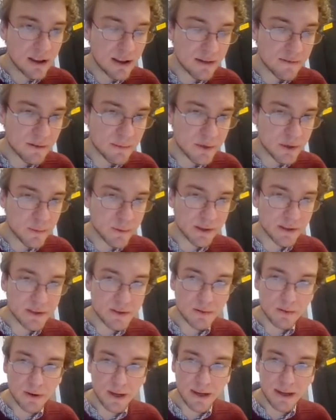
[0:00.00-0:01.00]
if I'm doing
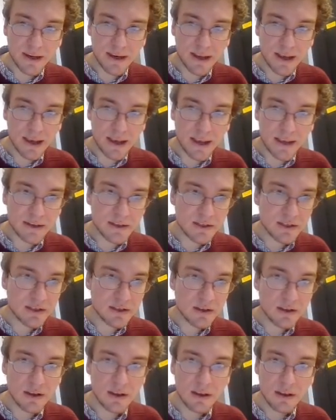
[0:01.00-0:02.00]
this right, at
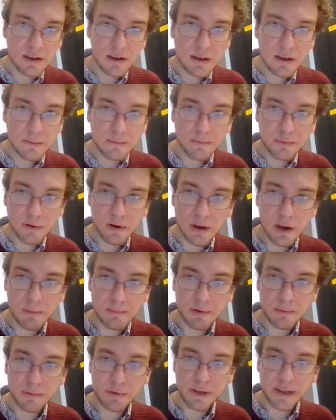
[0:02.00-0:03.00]

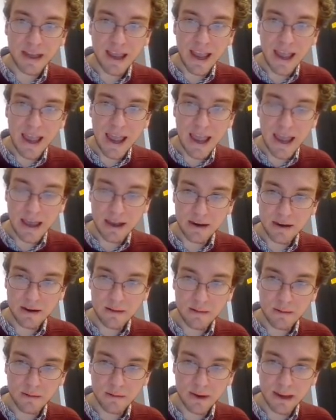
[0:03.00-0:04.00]
probably n,
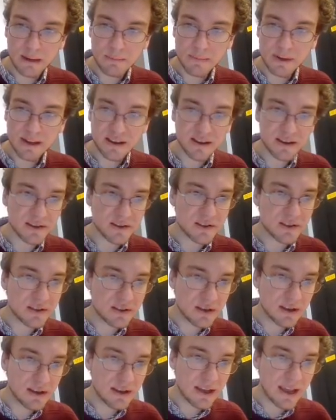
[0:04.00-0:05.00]
right?
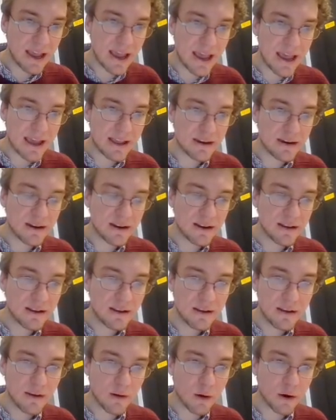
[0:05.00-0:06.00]
Because
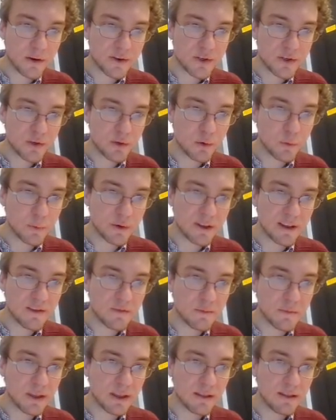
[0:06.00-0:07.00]
r2 would
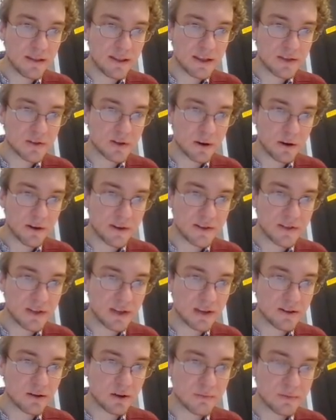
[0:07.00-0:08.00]
give me this
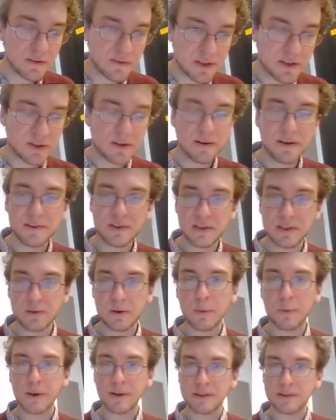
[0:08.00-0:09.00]
currency in terms of this currency,
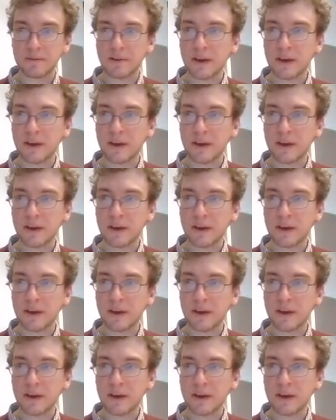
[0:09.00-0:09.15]
so I want to